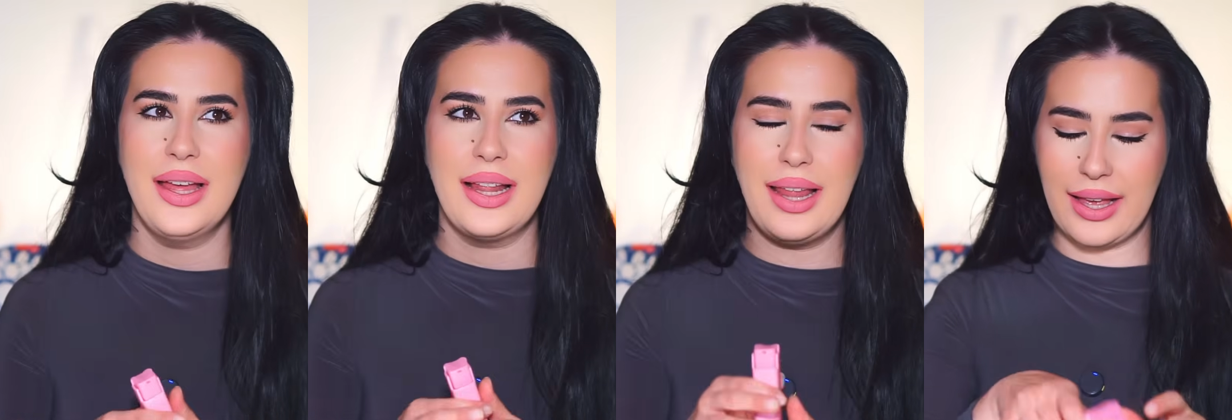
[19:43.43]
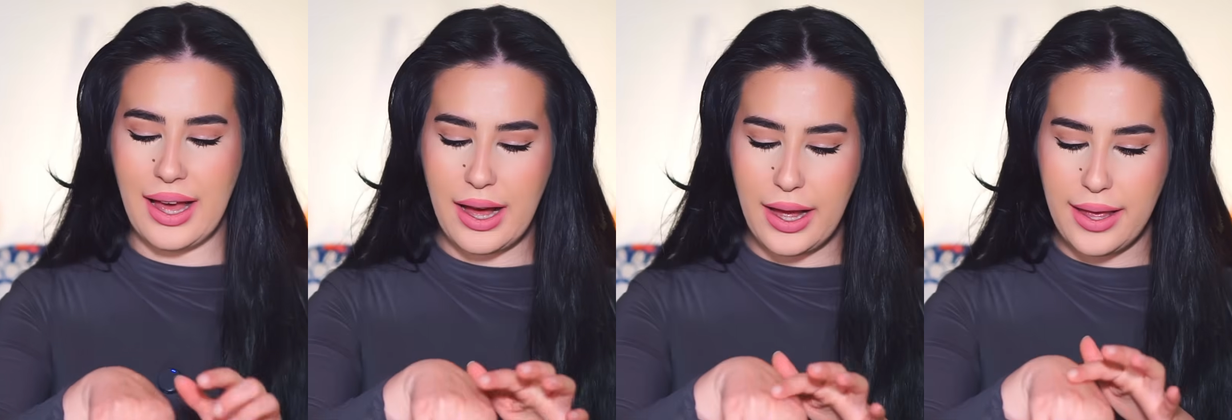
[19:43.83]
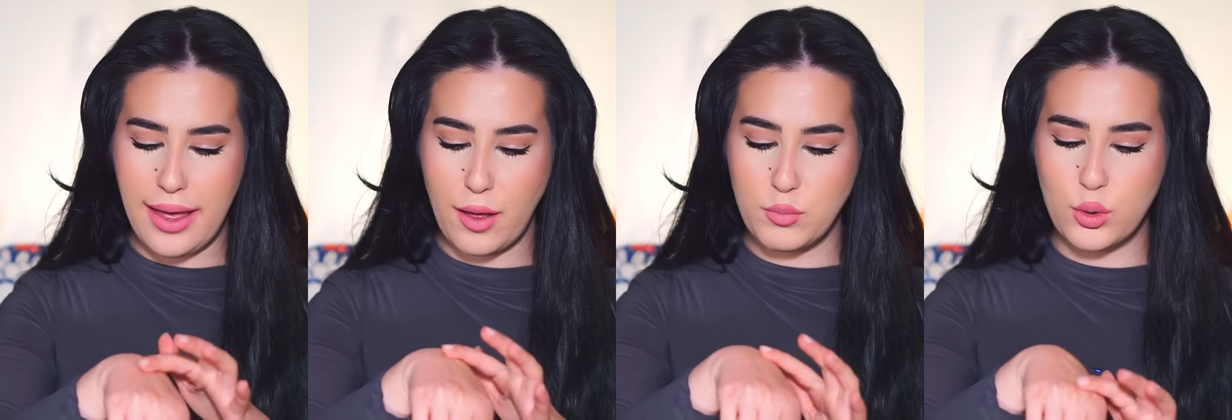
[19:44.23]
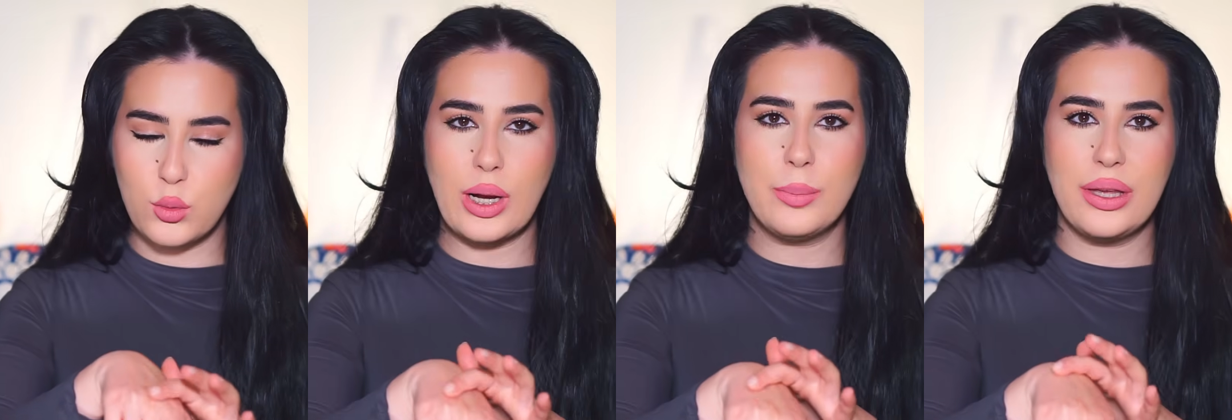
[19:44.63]
Like I am
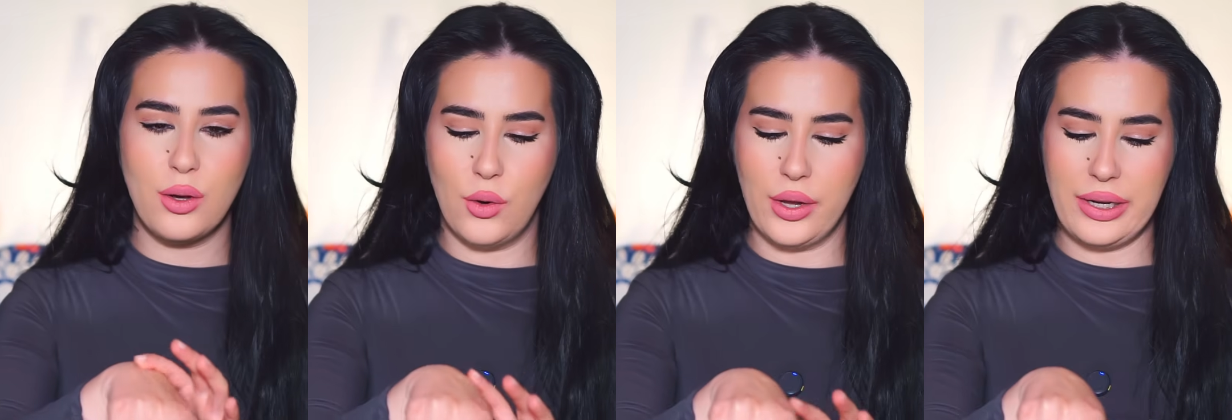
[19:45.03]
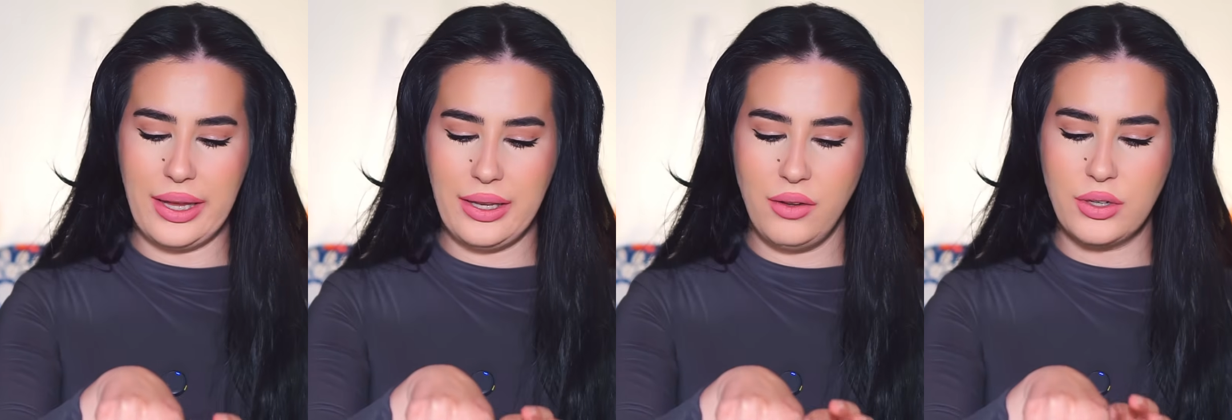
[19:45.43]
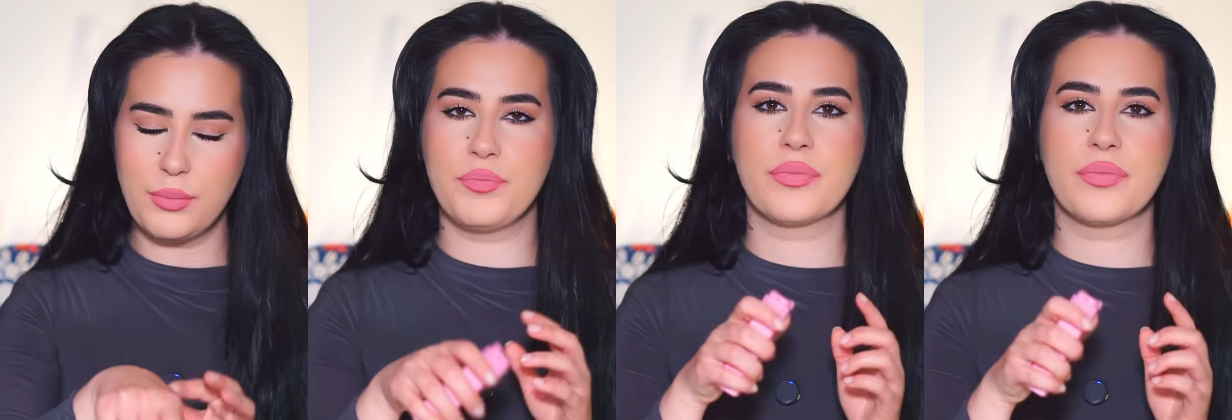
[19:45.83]
rubbing oil. And even,